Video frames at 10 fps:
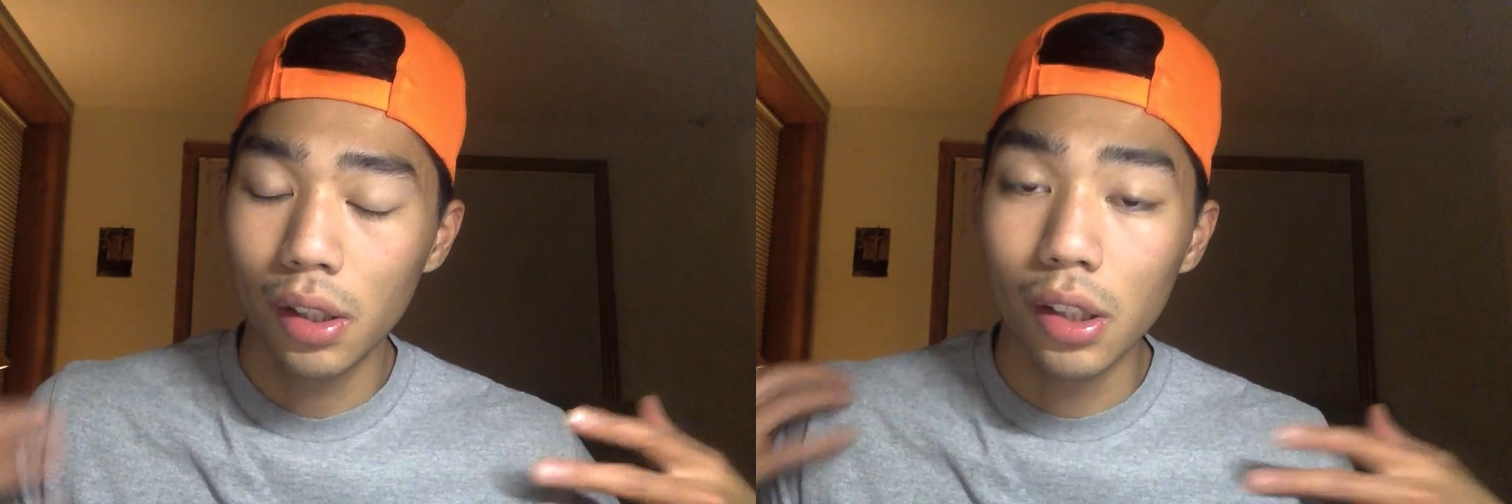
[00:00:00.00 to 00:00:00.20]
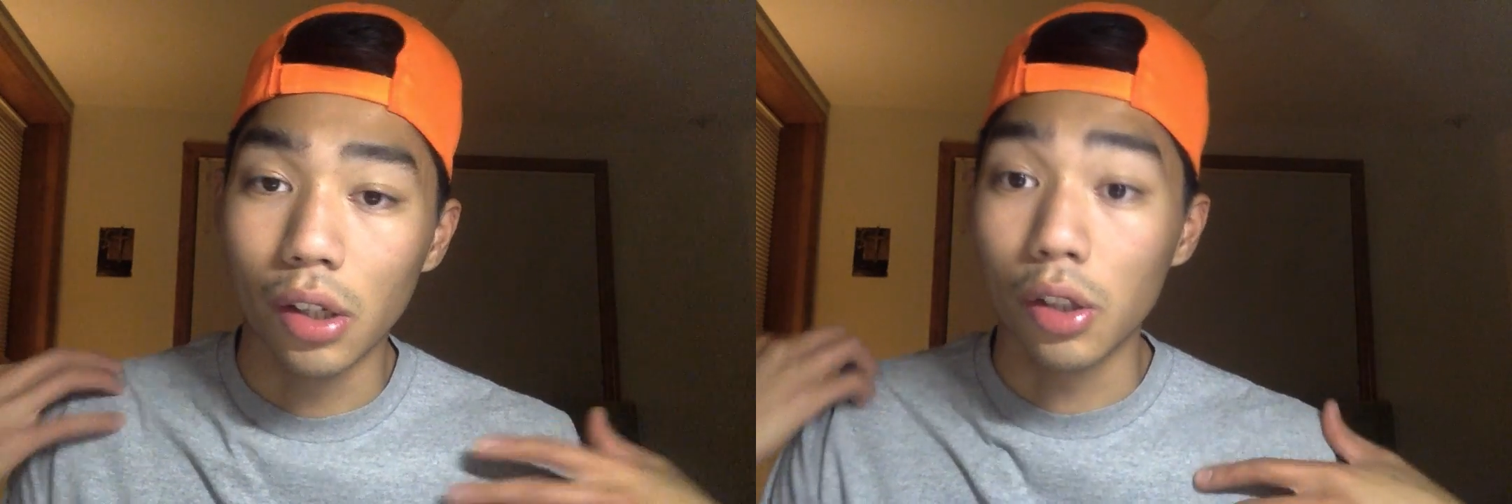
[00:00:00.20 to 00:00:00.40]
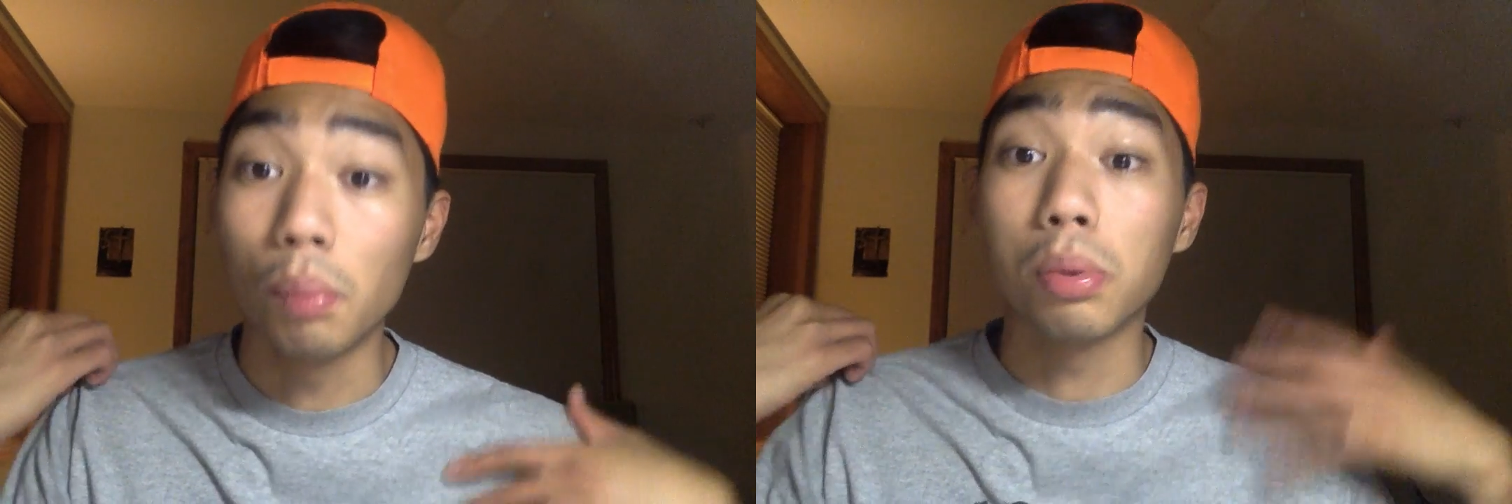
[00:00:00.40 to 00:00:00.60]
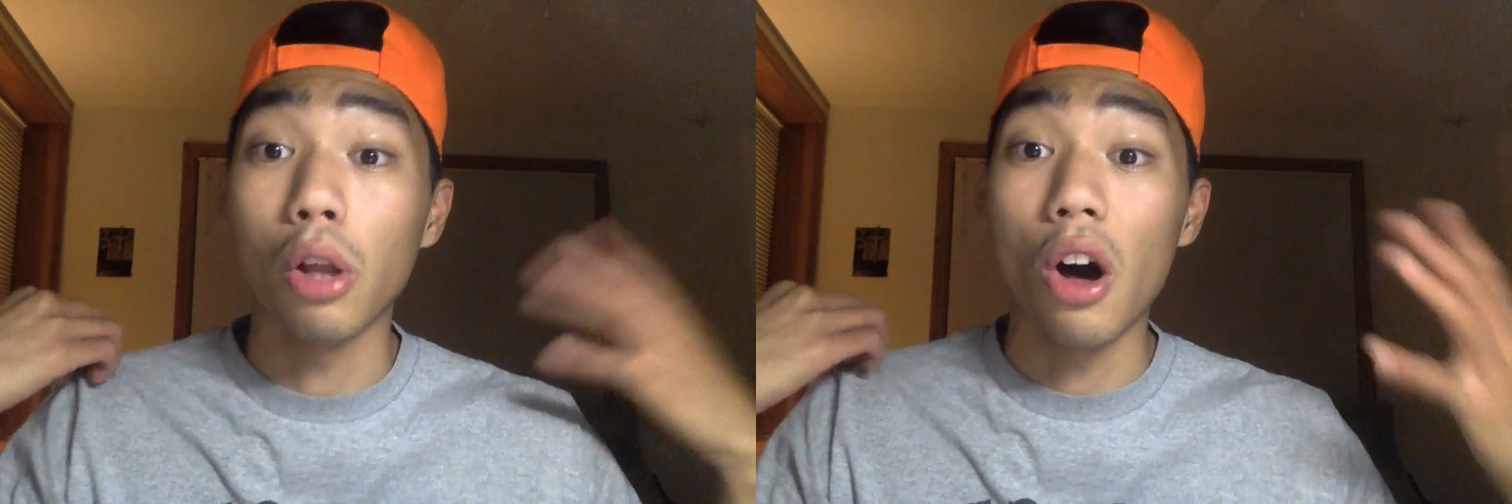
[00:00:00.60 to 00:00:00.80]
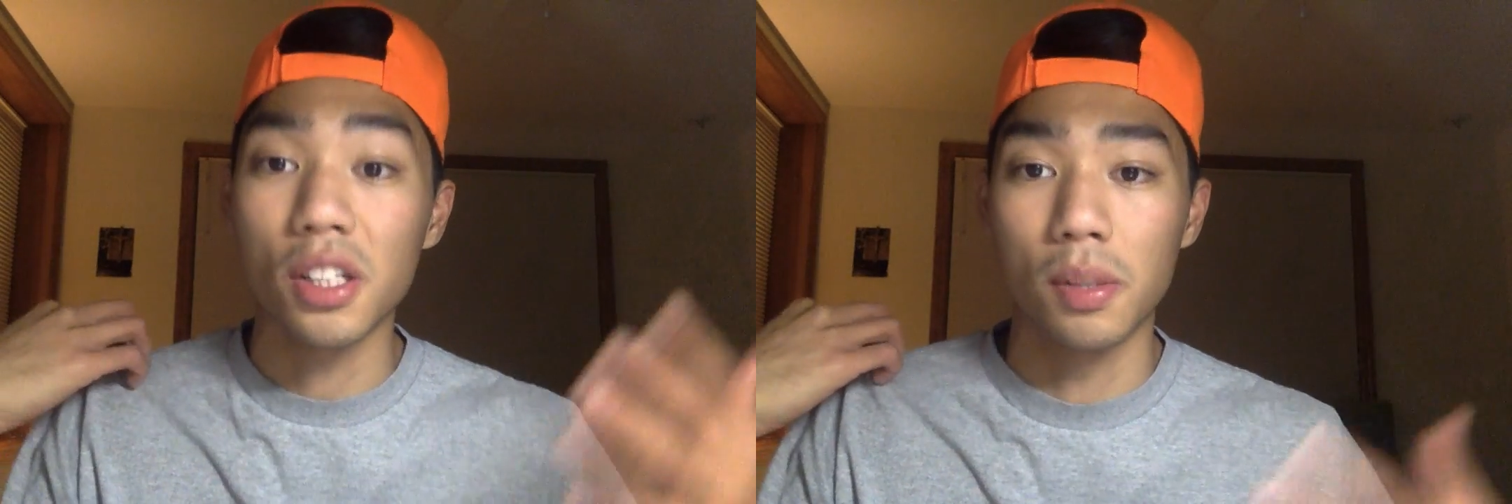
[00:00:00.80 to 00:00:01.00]
you
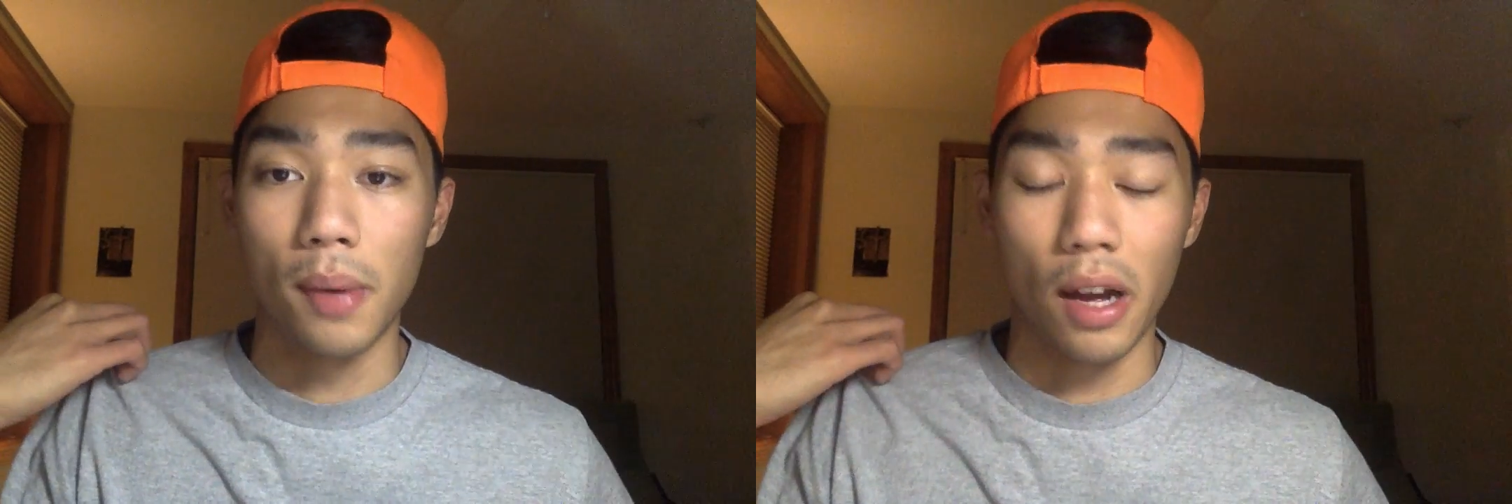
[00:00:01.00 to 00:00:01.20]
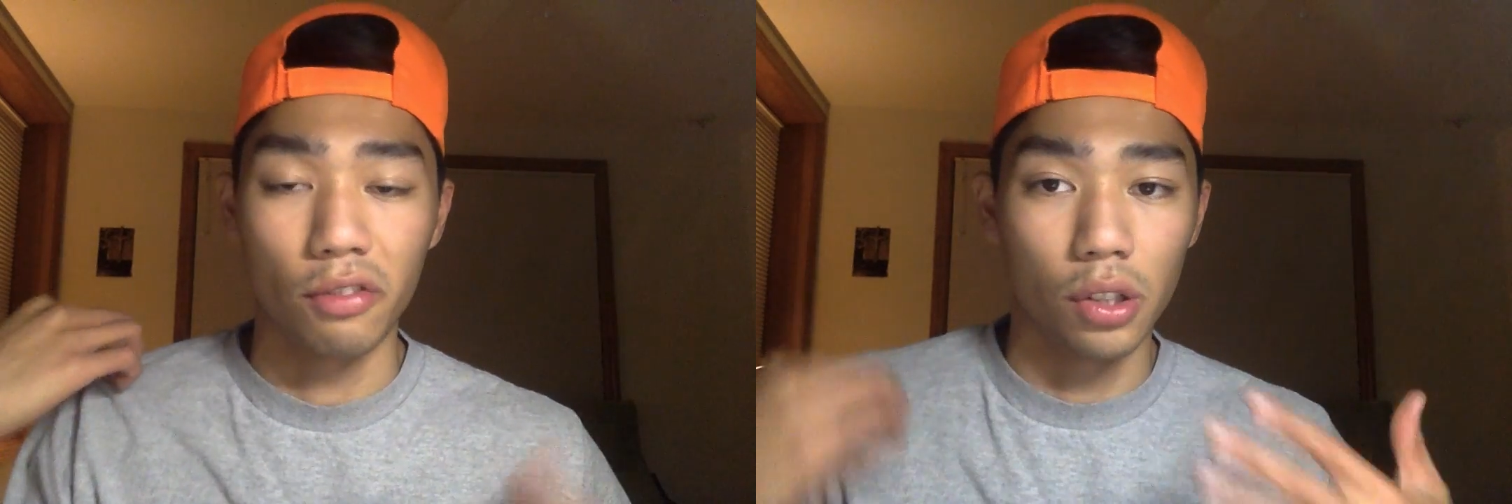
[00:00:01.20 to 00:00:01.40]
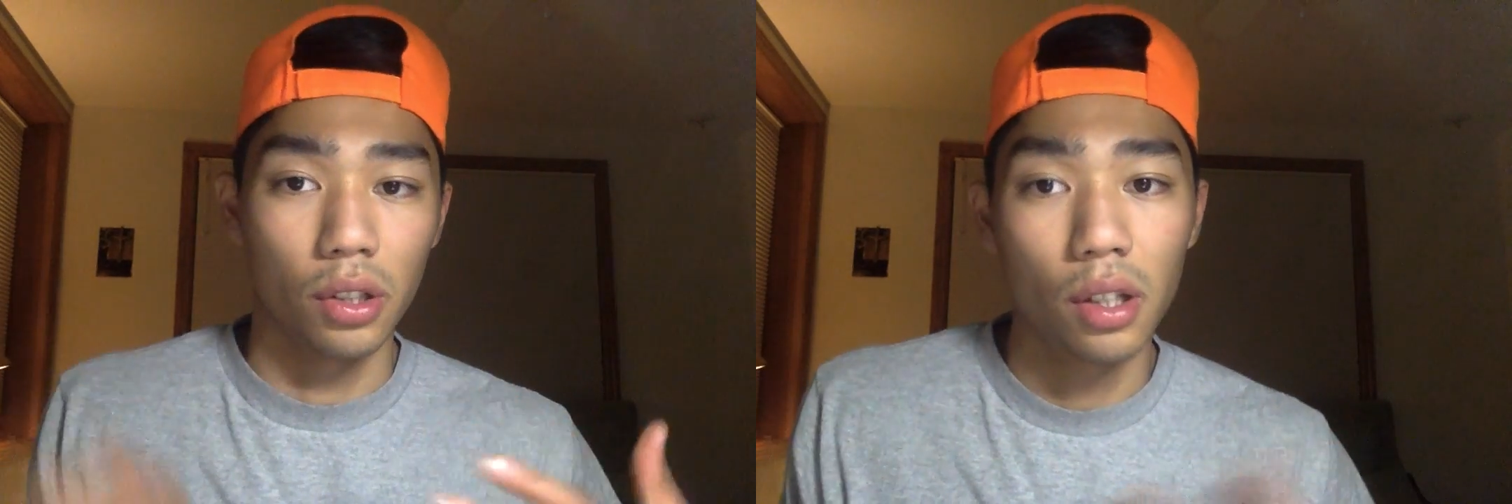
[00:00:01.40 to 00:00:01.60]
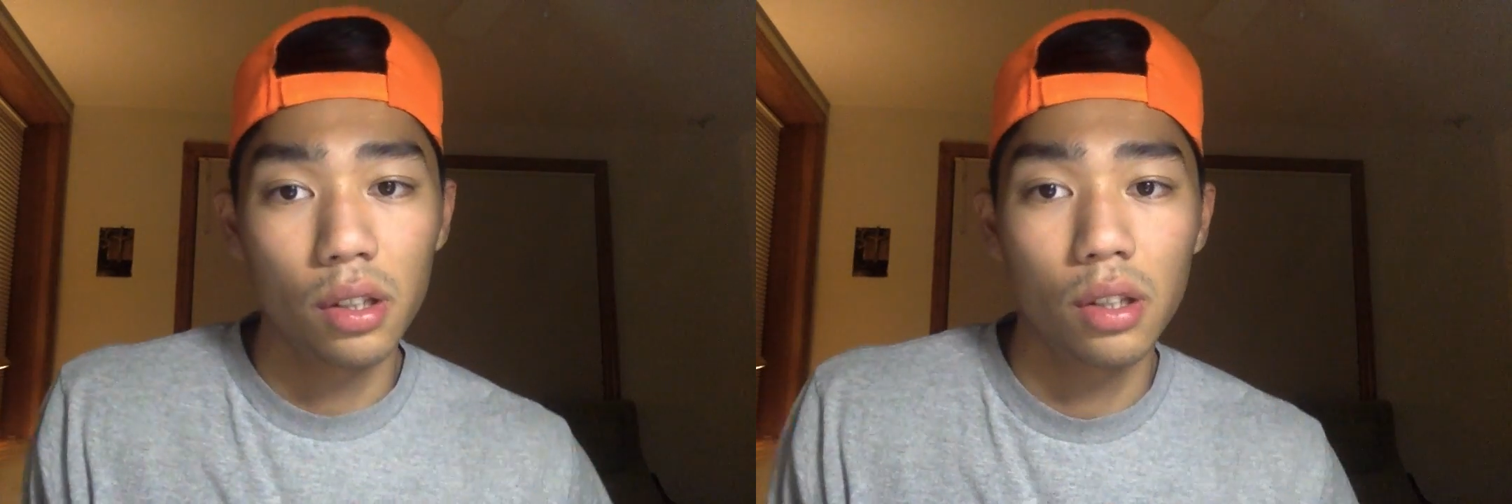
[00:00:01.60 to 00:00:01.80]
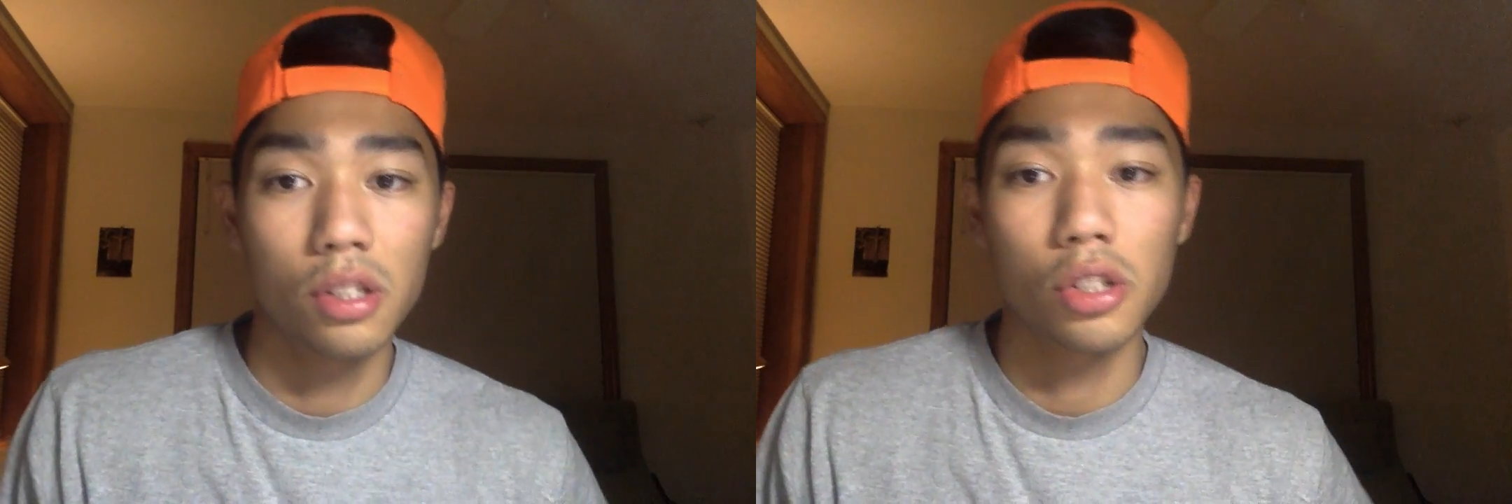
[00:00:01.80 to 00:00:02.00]
blossom after
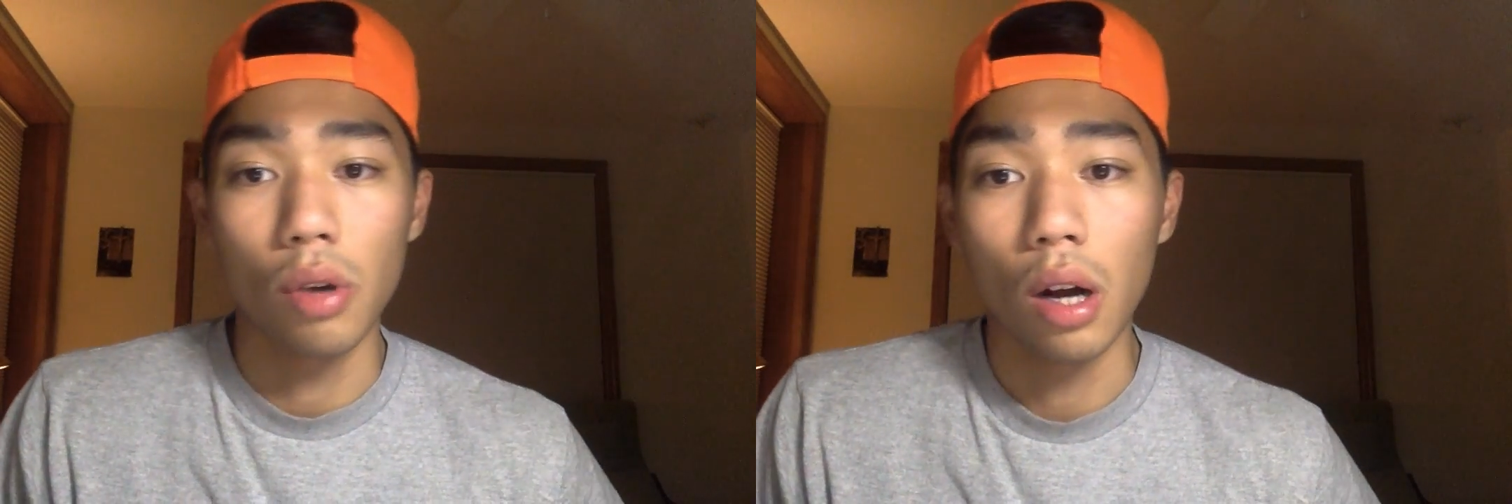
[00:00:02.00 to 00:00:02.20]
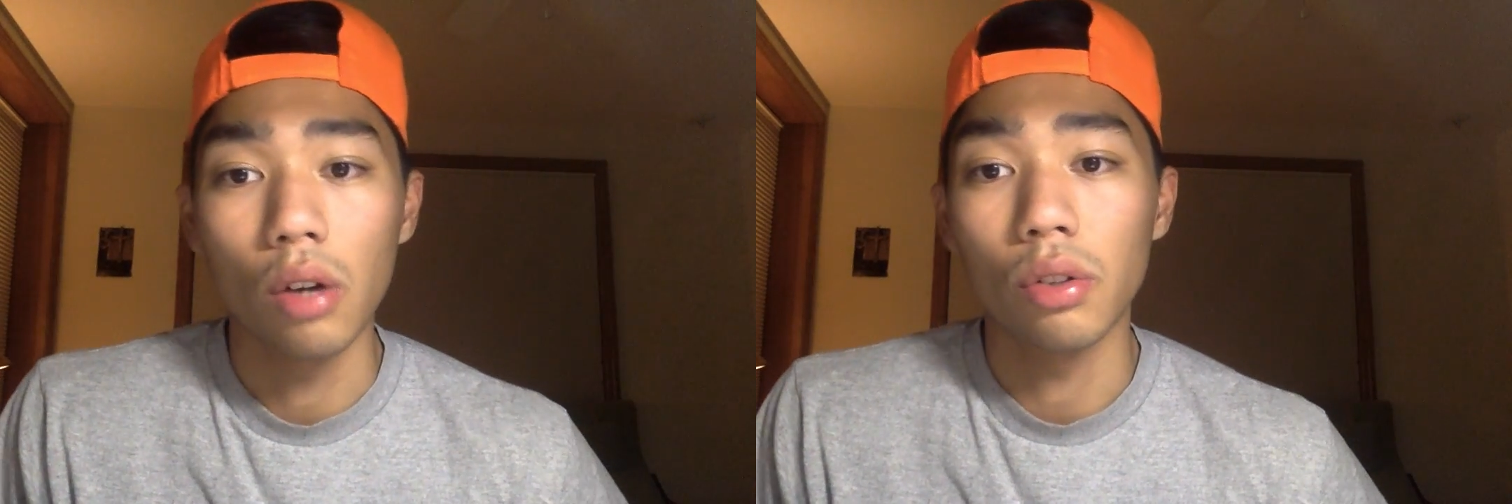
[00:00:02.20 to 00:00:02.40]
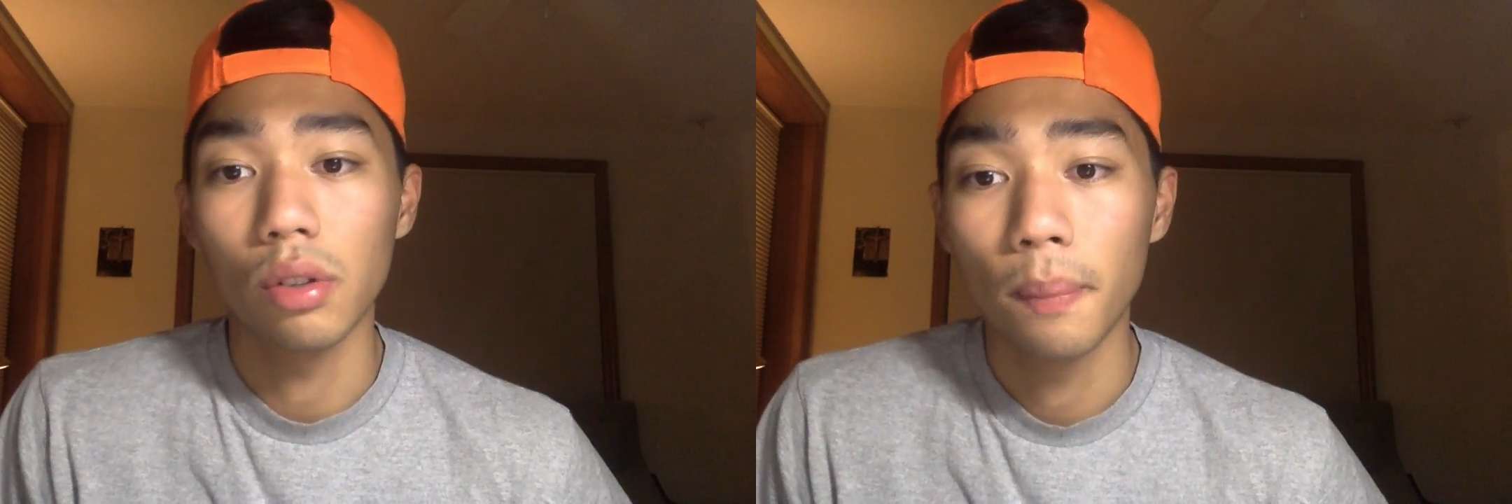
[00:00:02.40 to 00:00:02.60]
the struggle.